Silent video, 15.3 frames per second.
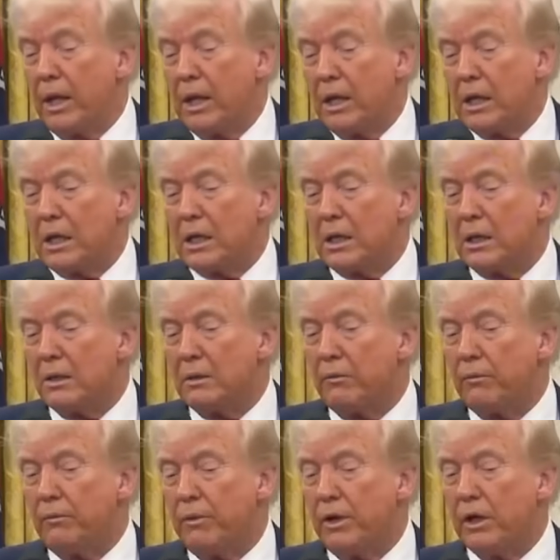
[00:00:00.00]
And,
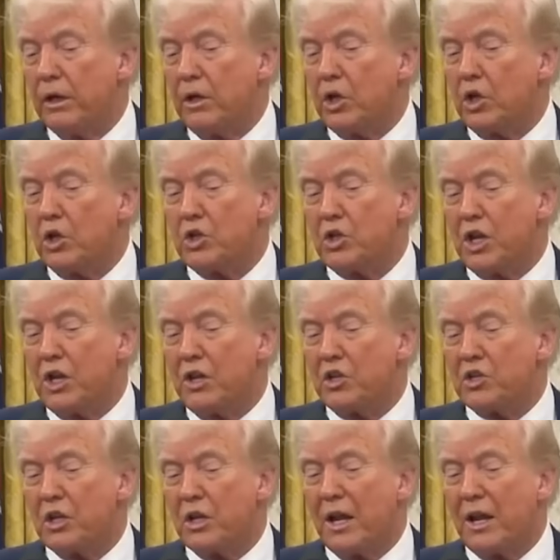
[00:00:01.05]
you could say
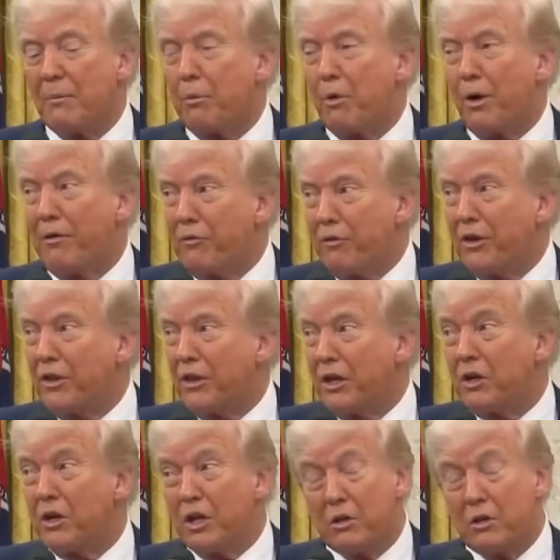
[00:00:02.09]
there's a lot of bravery
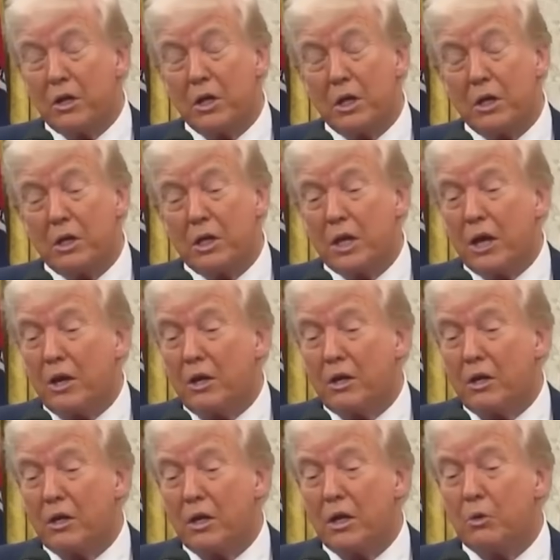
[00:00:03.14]
there. That
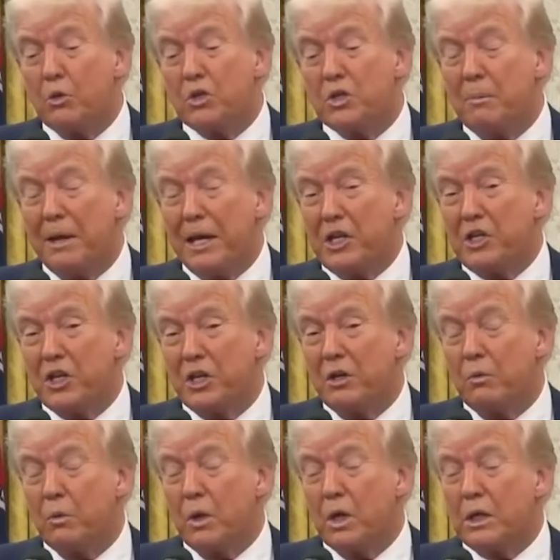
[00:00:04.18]
it was
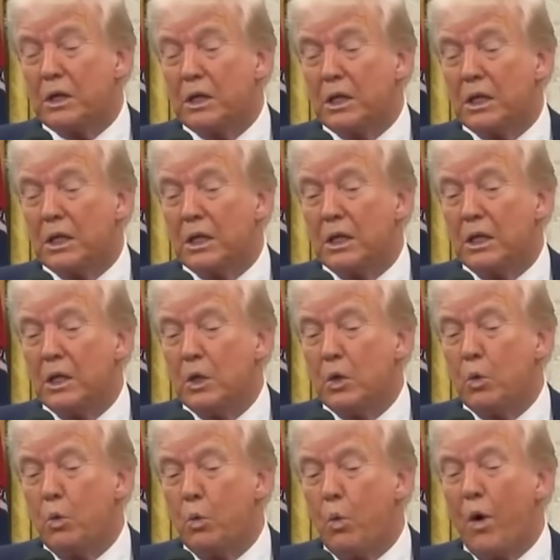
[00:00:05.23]
amazing what
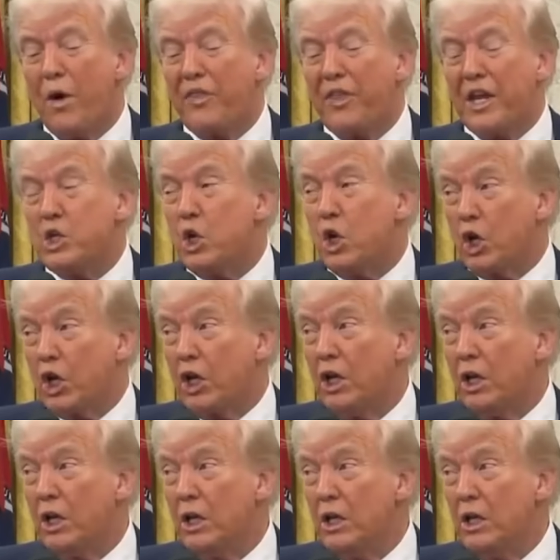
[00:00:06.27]
they
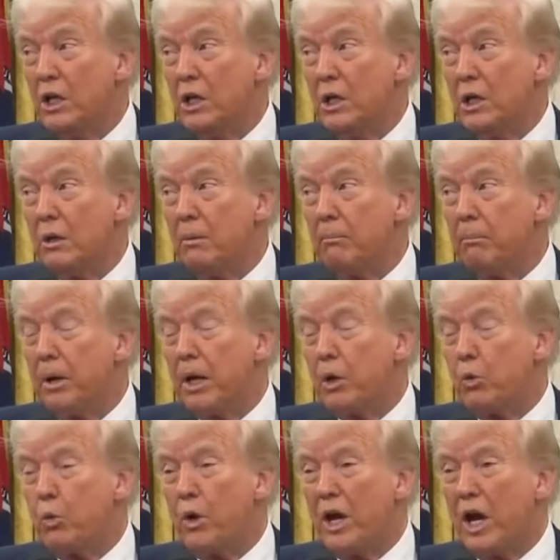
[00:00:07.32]
took.
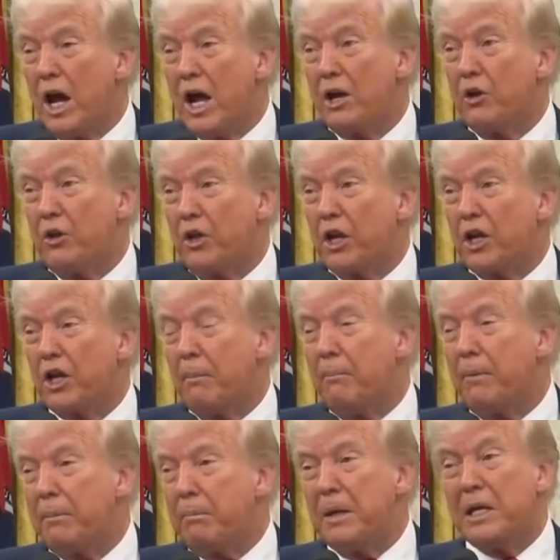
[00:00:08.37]
But we honor their
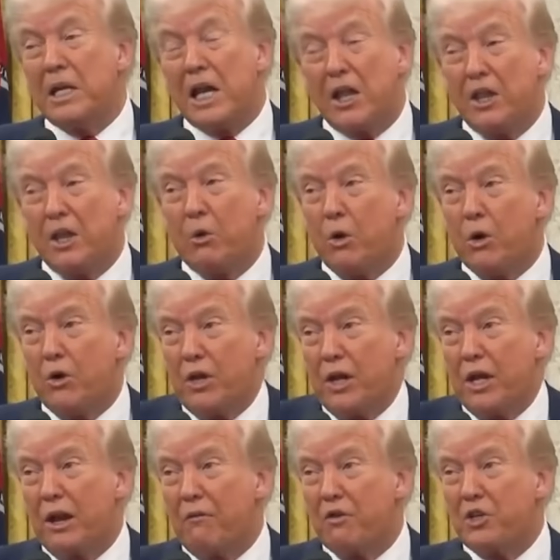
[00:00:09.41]
commitment and their word.
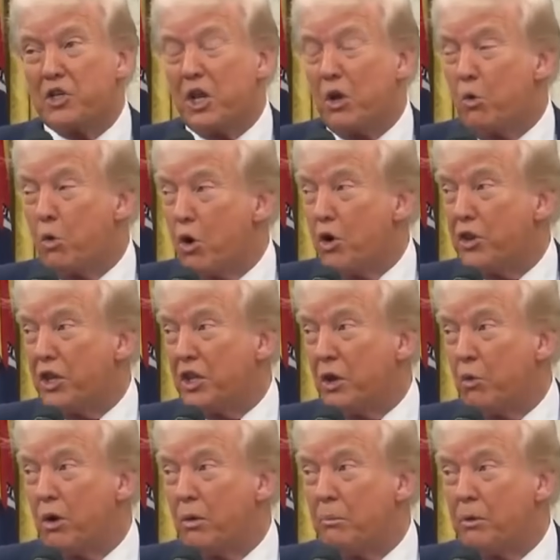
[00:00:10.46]
They gave us their word that
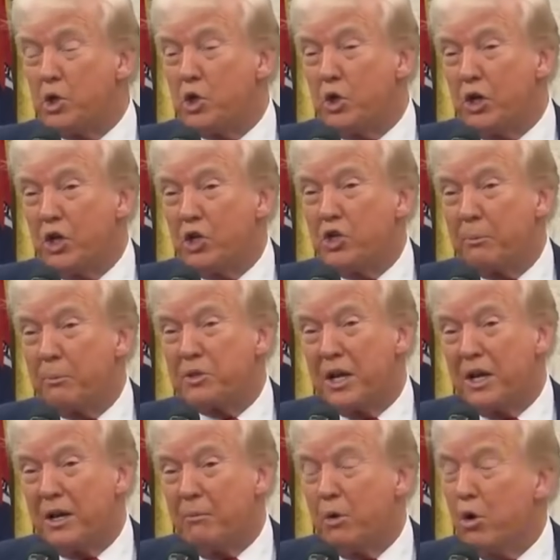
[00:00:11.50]
they wouldn't be shooting
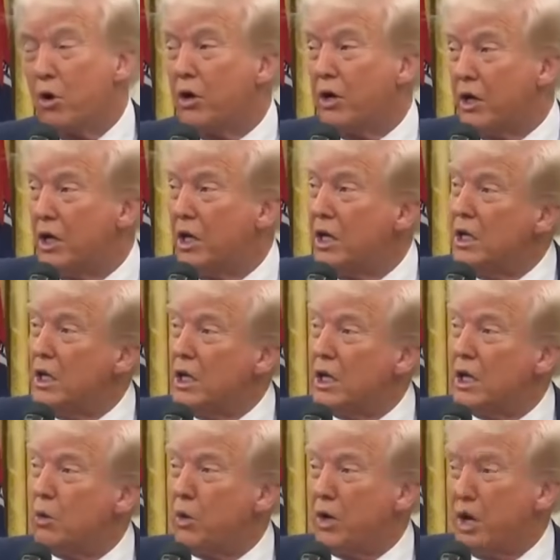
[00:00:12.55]
ships anymore, and
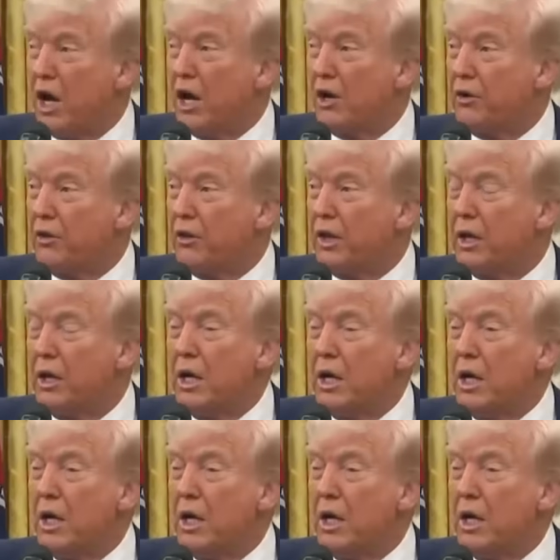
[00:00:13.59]
we honor that.